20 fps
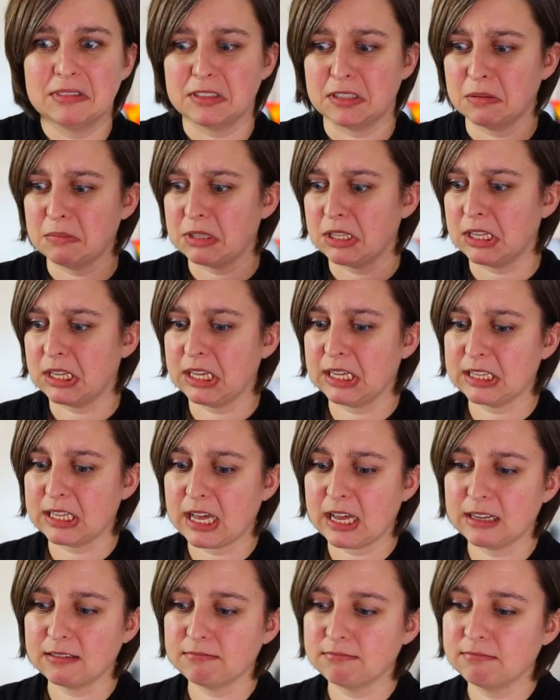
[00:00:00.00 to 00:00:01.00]
something like
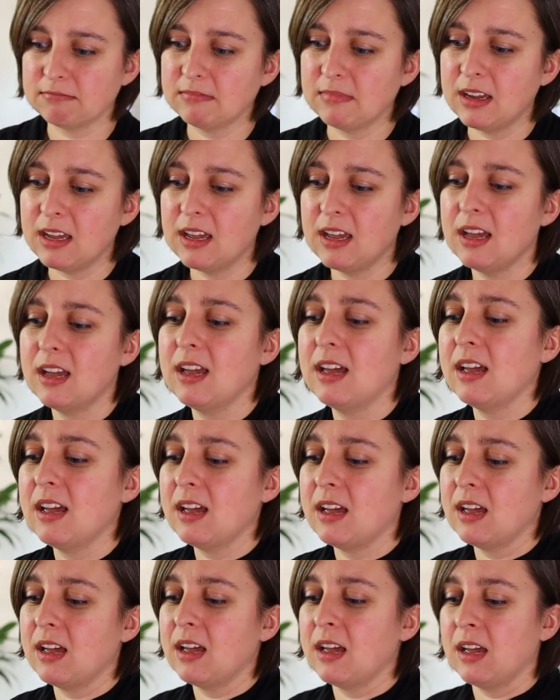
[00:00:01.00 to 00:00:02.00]
that.
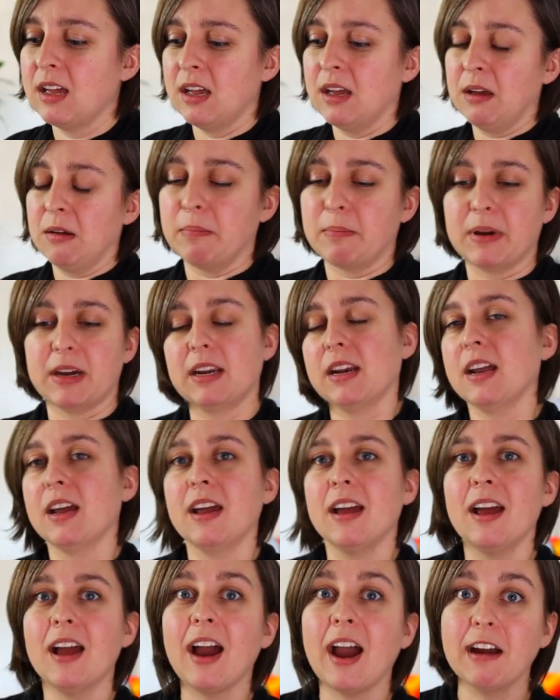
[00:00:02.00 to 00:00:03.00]
But
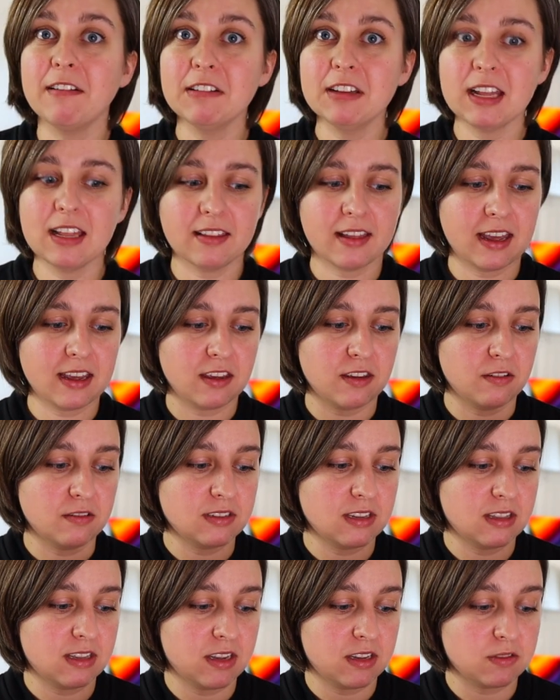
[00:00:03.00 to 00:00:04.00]
I really like
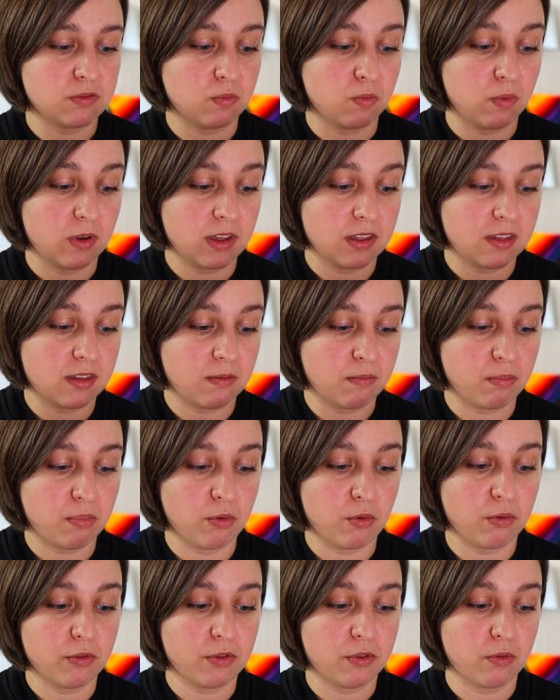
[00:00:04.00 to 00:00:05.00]
using these with
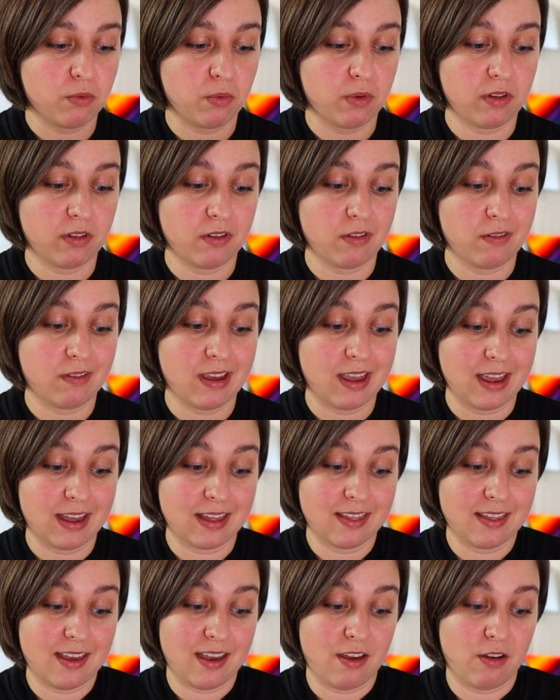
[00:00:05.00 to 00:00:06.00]
both the Willow
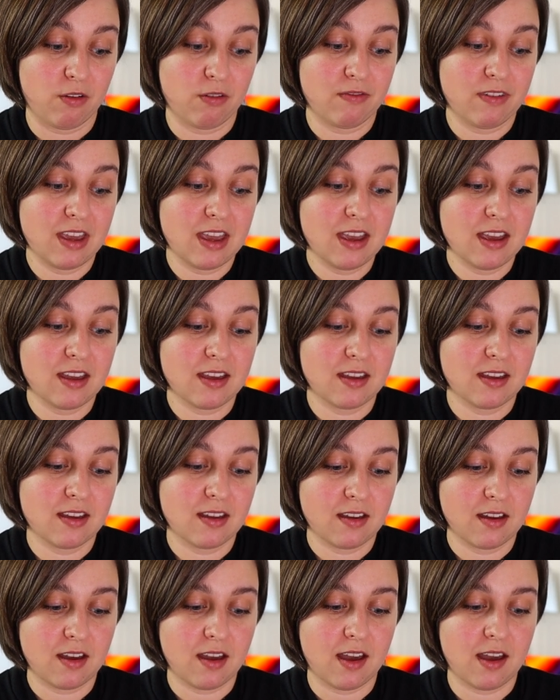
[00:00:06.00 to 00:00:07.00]
and the Elvie.
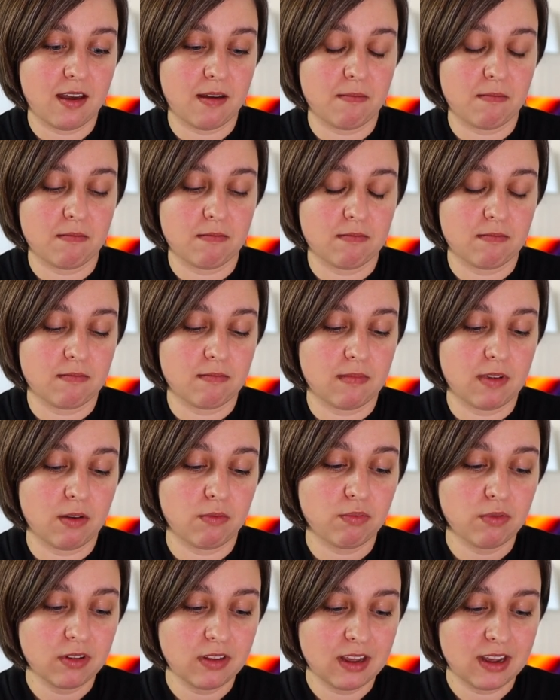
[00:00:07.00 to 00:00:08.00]
Um,
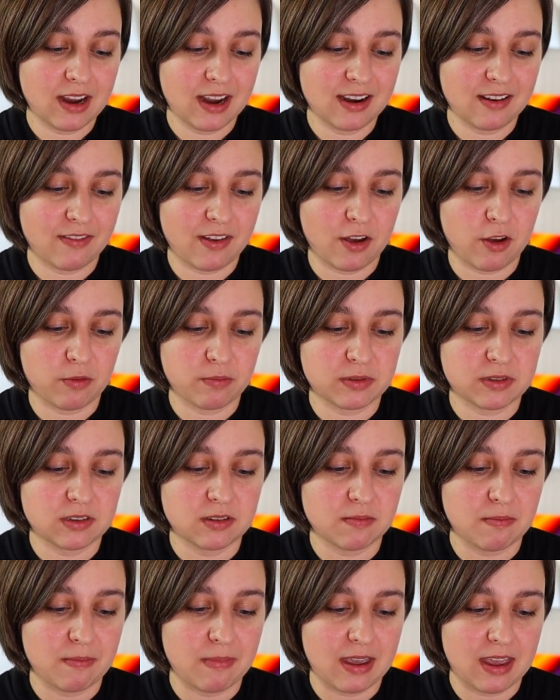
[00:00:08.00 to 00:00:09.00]
it really kind of helps
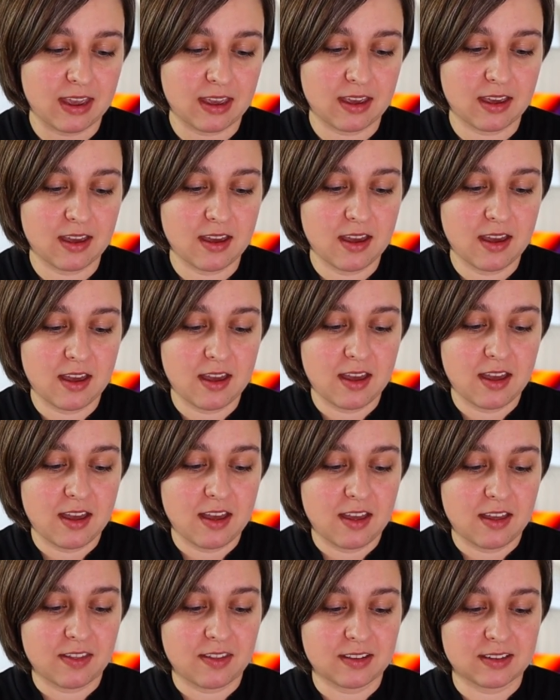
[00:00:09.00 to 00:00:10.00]
make
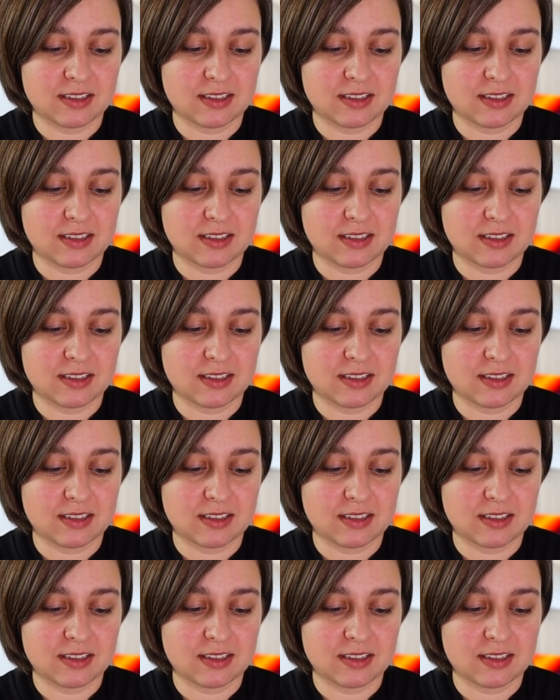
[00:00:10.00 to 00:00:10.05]
the